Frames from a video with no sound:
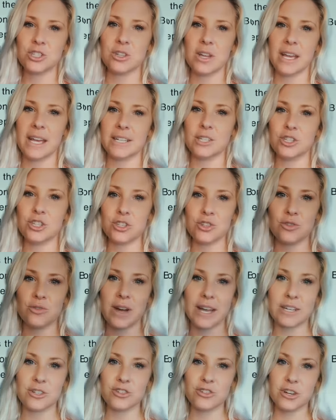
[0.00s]
into
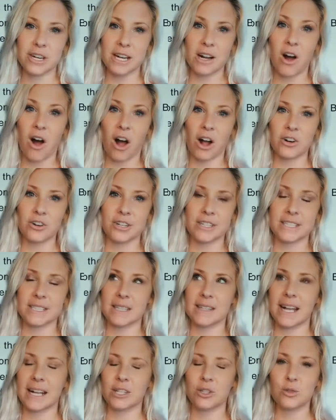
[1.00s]
entering Congress
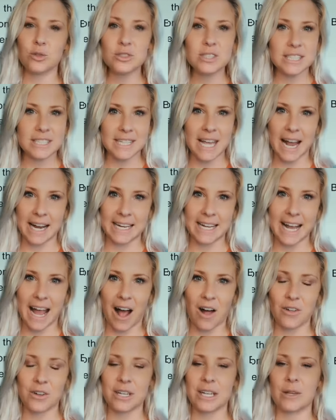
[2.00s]
and they used a
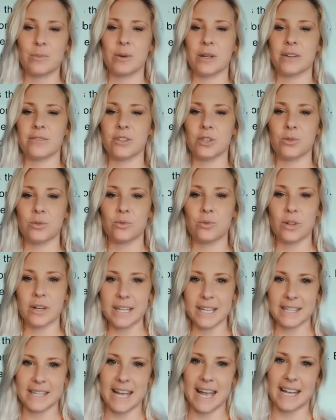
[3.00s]
technicality, but if you look
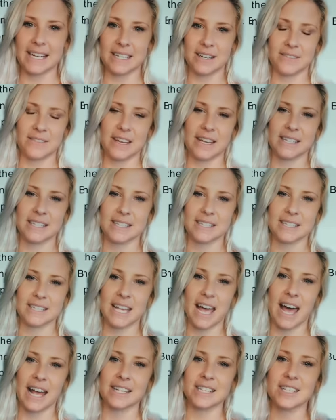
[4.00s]
at the end of this, it
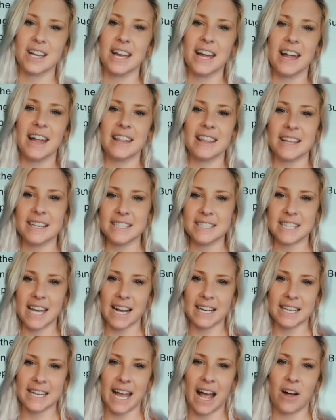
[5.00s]
says this
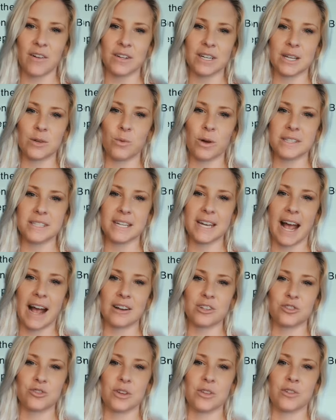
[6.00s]
technicality wasn't
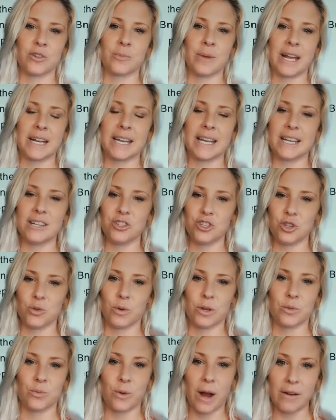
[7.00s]
actually their main issue
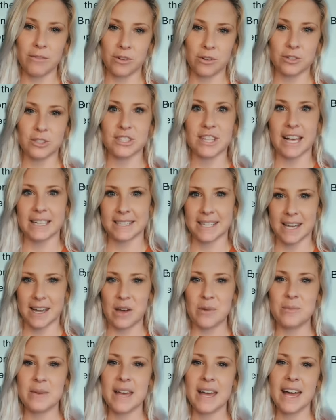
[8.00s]
with Revels, that's
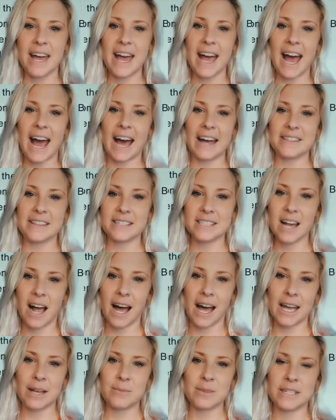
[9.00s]
him. At the
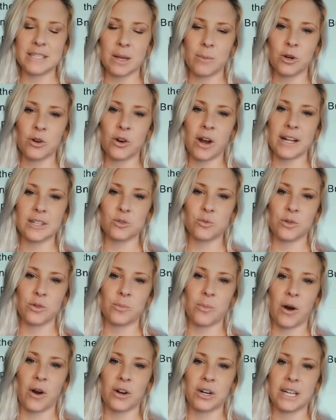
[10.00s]
time, the Democrats were the
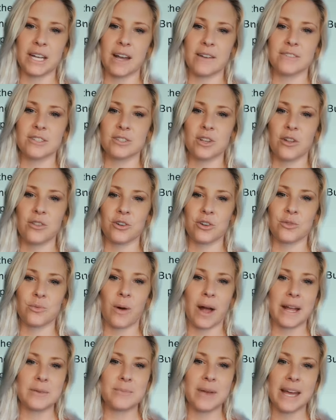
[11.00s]
party of Southern
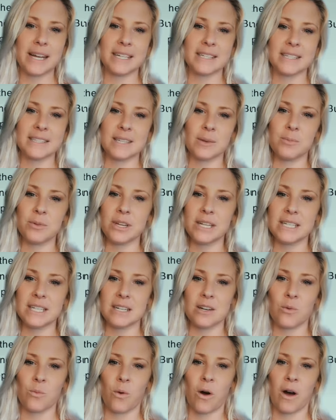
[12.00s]
white men and simply
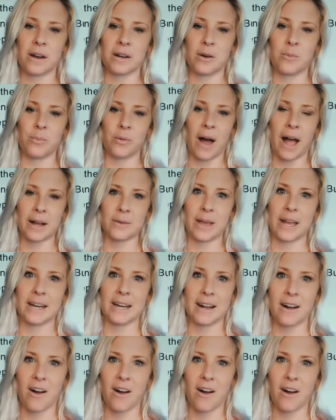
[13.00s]
didn't want a black man in